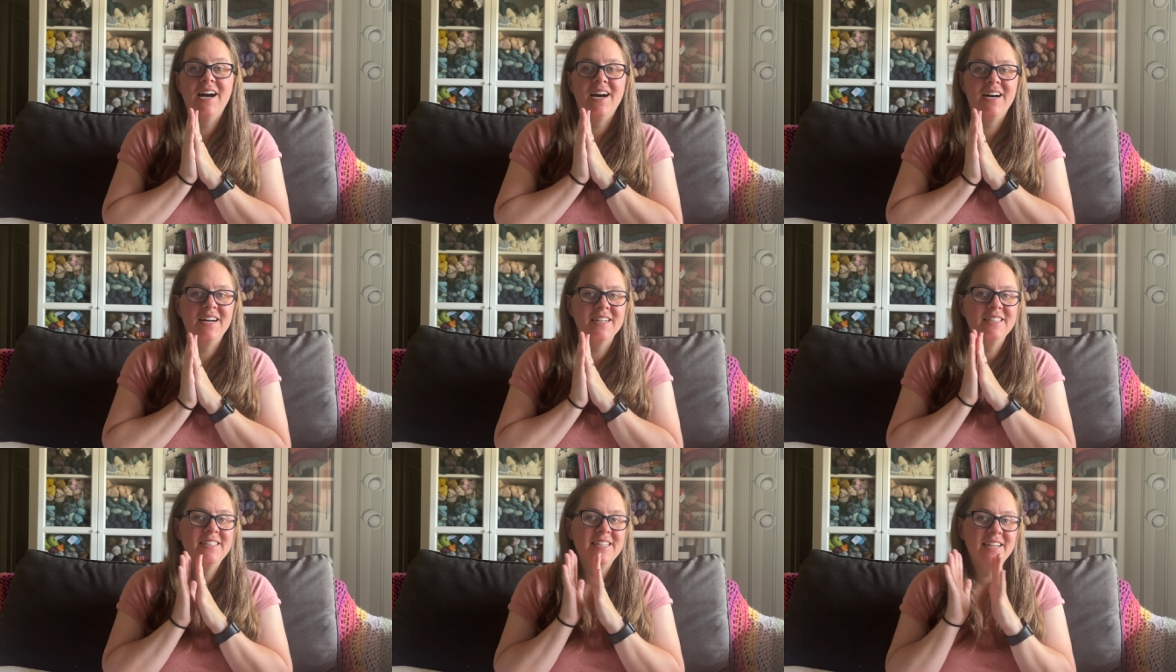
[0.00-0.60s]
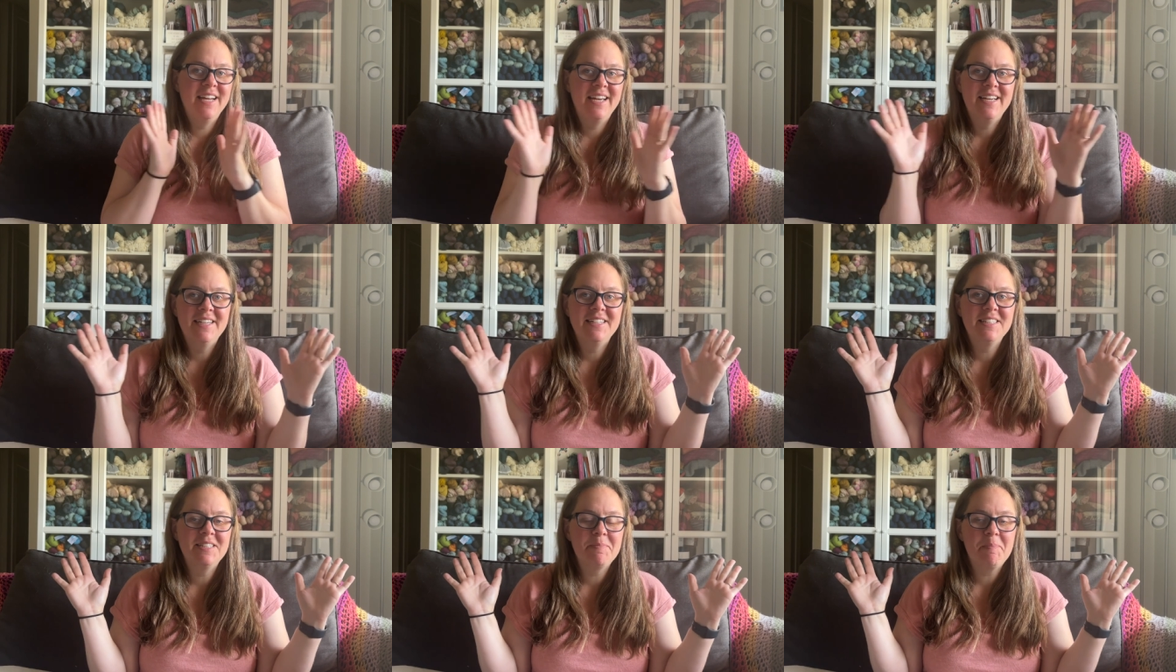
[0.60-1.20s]
On
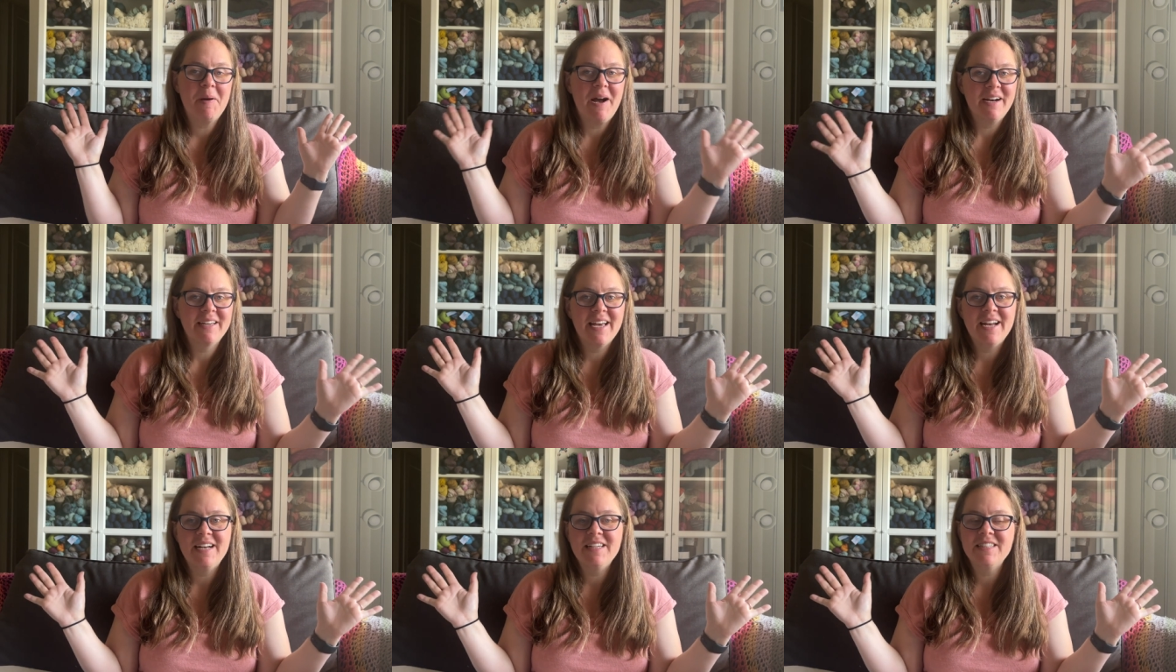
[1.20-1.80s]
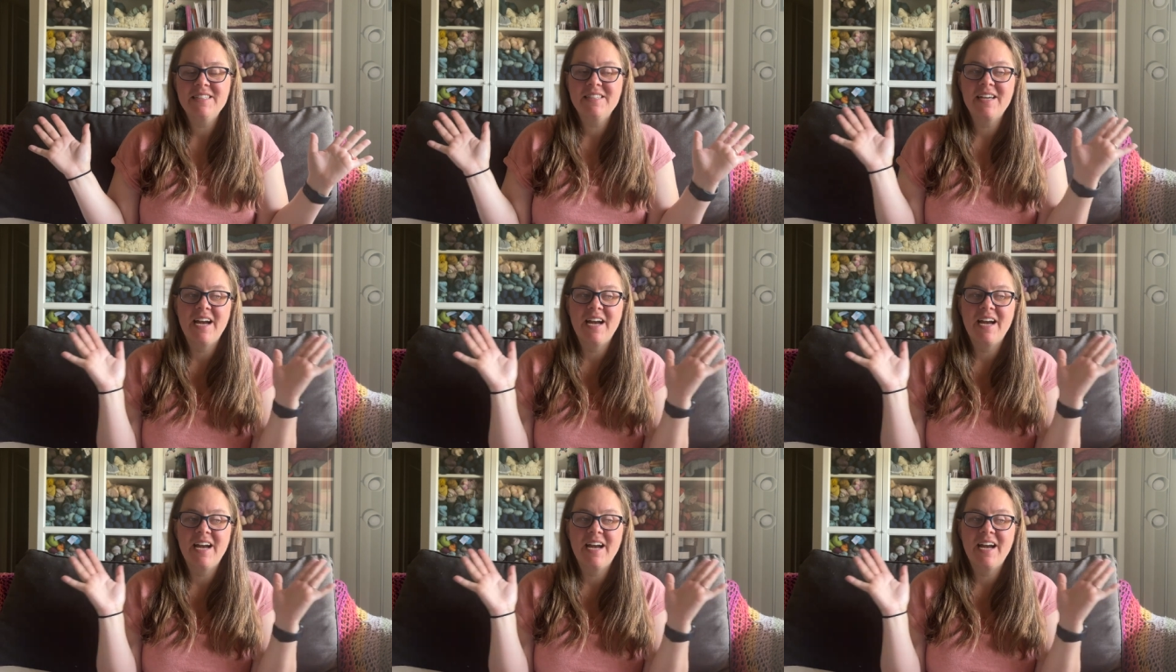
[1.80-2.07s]
today's podcast,